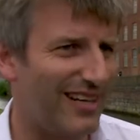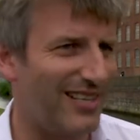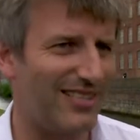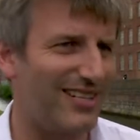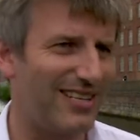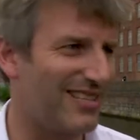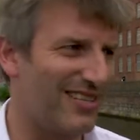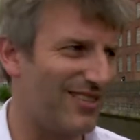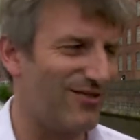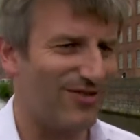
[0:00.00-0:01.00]
engineers and
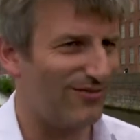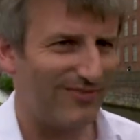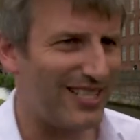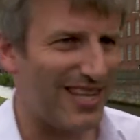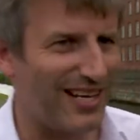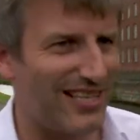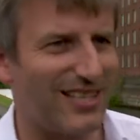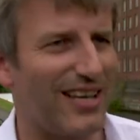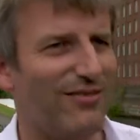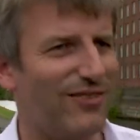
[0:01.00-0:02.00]
entries from designers
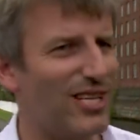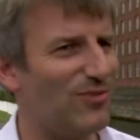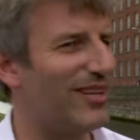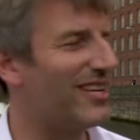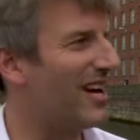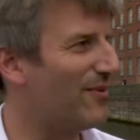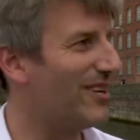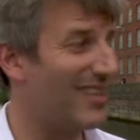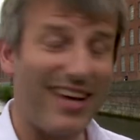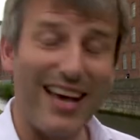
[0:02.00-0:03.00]
if needs be. And we
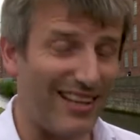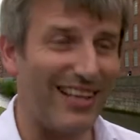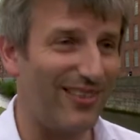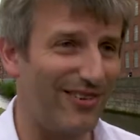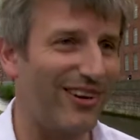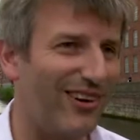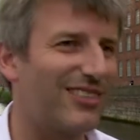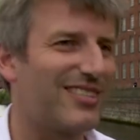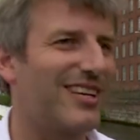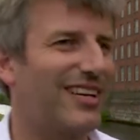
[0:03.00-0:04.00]
did get that. We
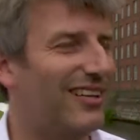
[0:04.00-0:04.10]
got